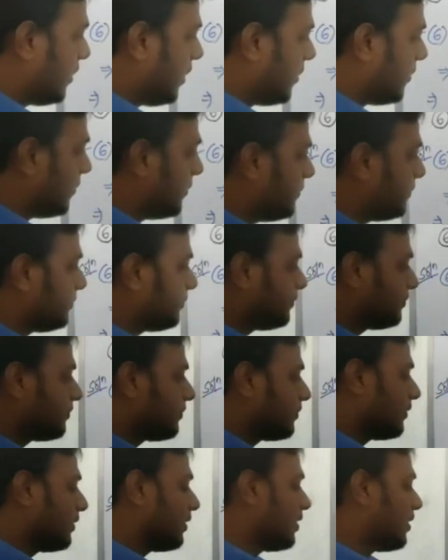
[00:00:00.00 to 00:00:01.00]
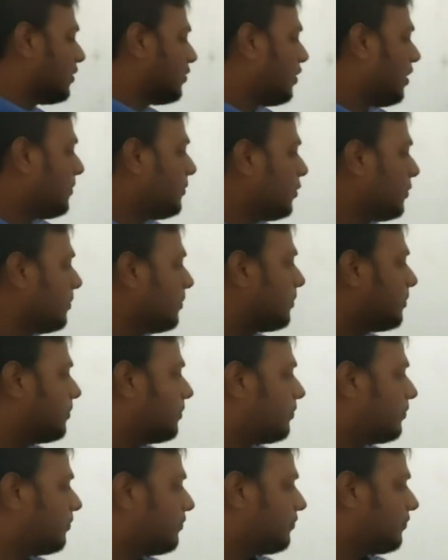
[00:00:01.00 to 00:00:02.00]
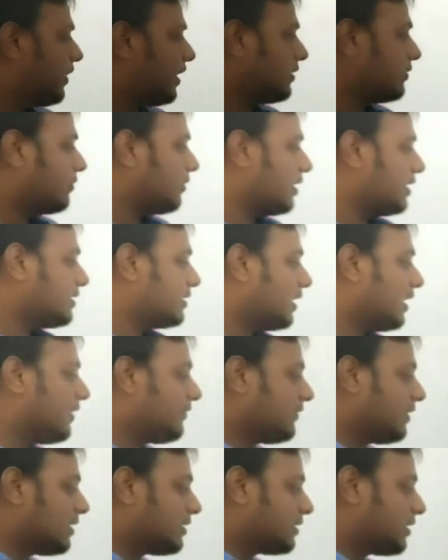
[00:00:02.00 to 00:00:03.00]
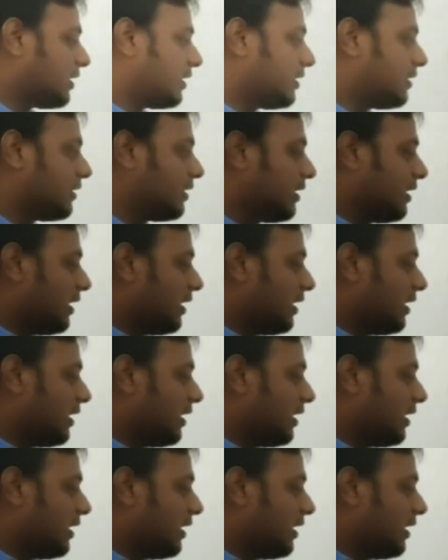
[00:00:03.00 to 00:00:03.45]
Now we have to factorize the left hand side.